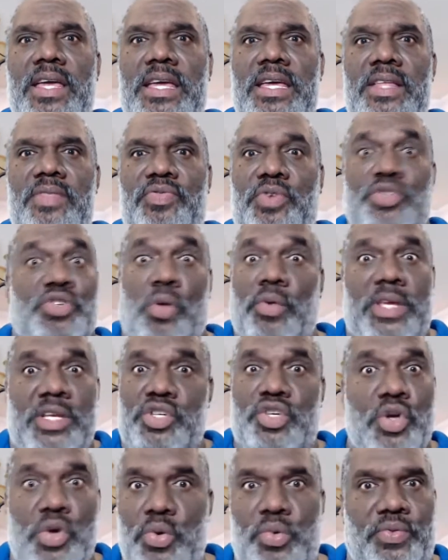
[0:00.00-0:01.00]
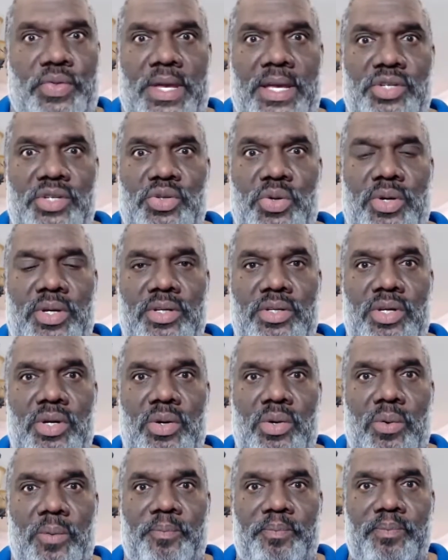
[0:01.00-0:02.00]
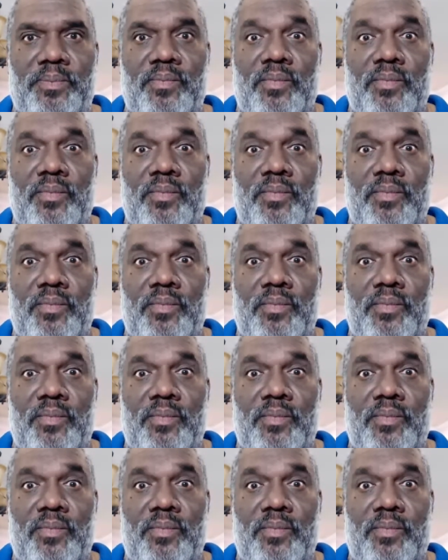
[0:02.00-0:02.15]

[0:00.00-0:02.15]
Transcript: there's only two things you can do.